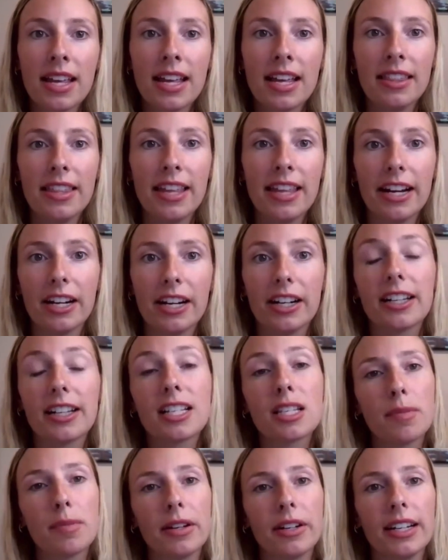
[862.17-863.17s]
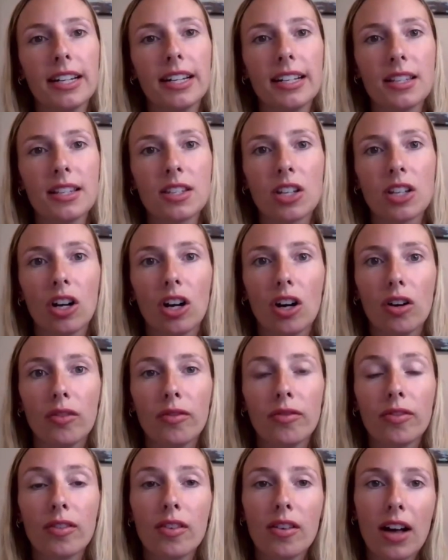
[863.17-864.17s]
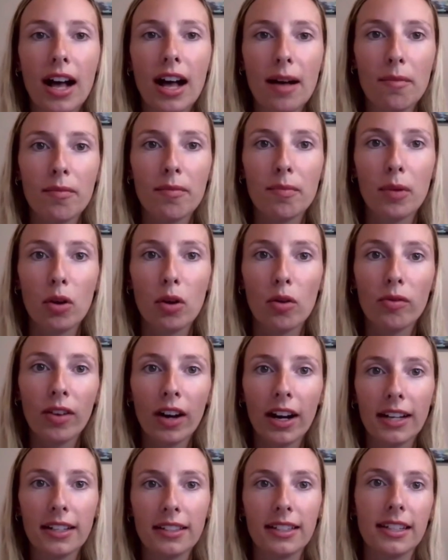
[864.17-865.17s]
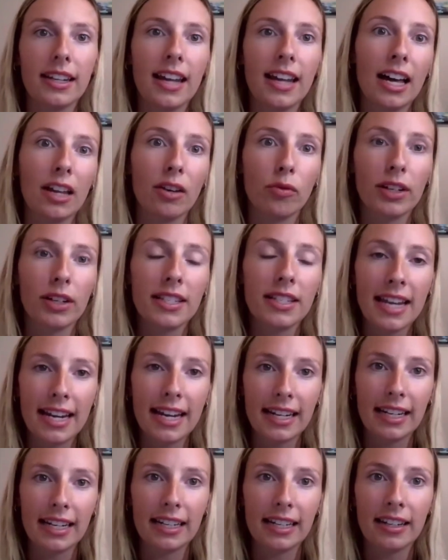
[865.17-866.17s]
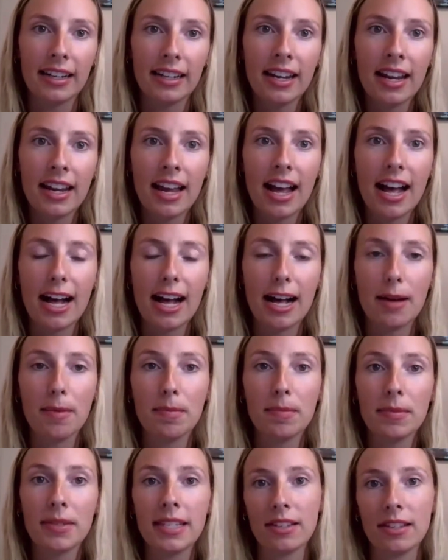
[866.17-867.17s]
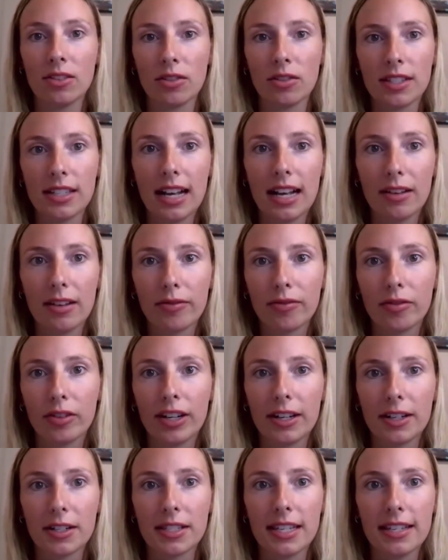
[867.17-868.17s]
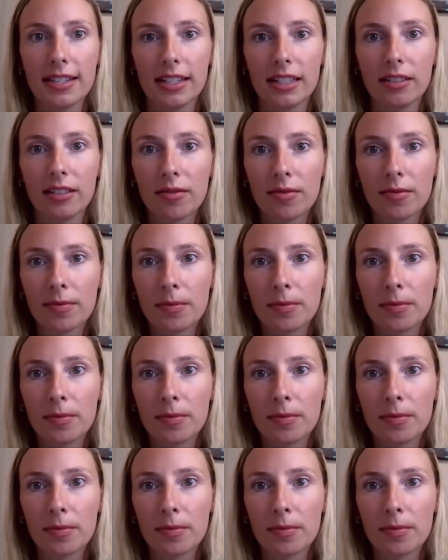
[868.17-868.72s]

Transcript: their experience of both finding and retaining seasonal staff for their season.